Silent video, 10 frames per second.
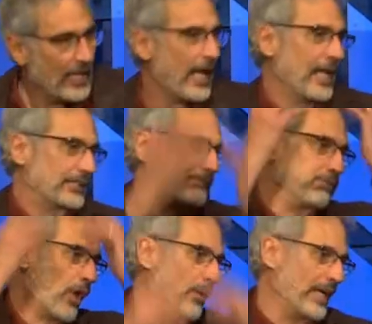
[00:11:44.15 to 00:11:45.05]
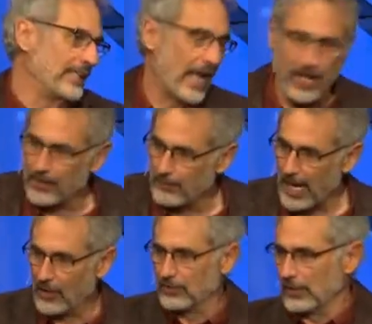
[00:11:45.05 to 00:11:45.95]
and it's blowing down the
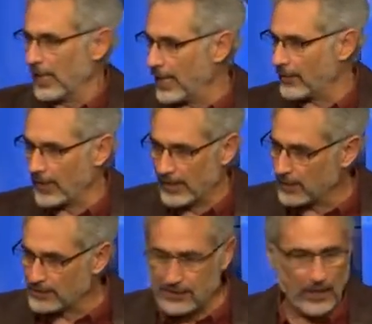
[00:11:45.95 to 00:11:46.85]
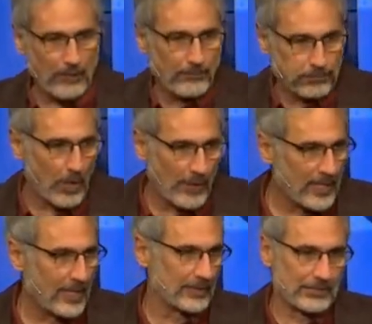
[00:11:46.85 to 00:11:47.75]
mountain and everything's, you know,
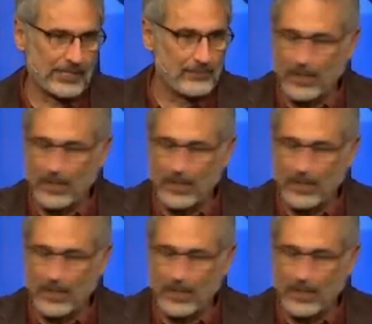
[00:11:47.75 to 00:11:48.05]
blowing on the sea.